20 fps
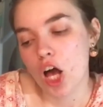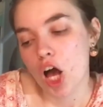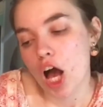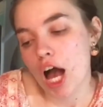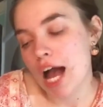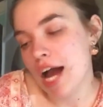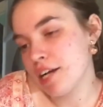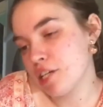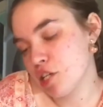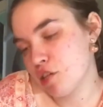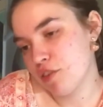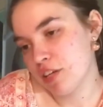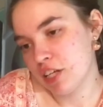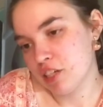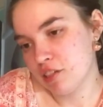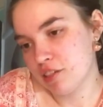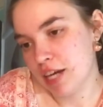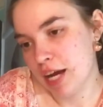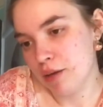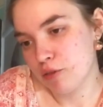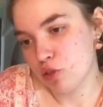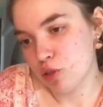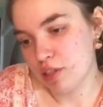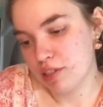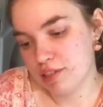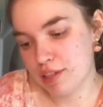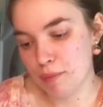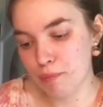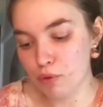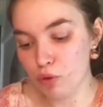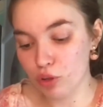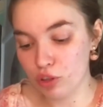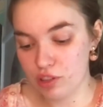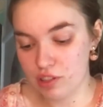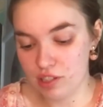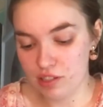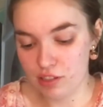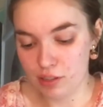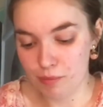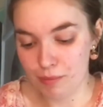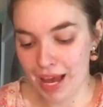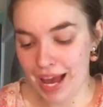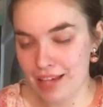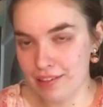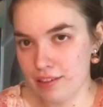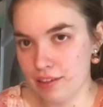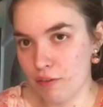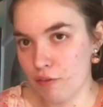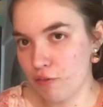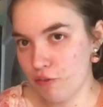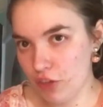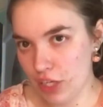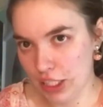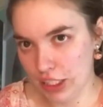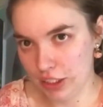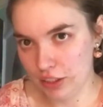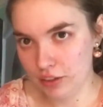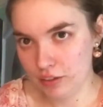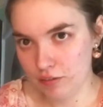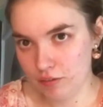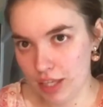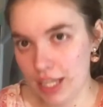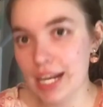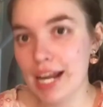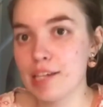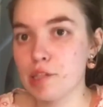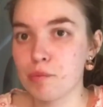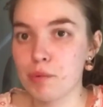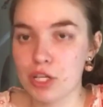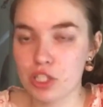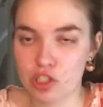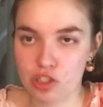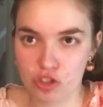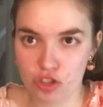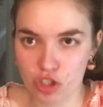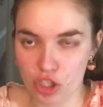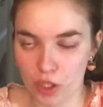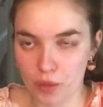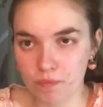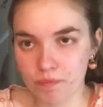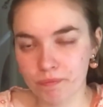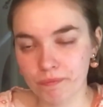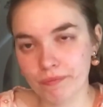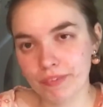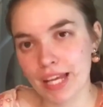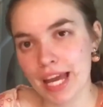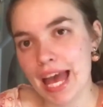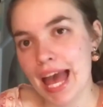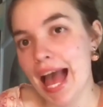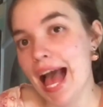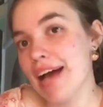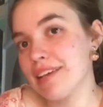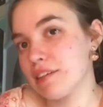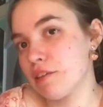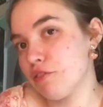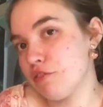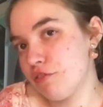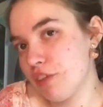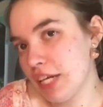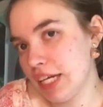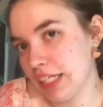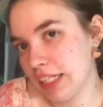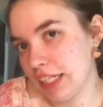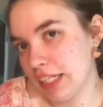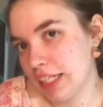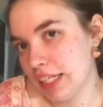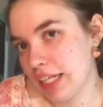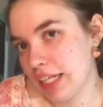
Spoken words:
I just think it's time to accept autism as a thing, and Asperger's too, as a thing,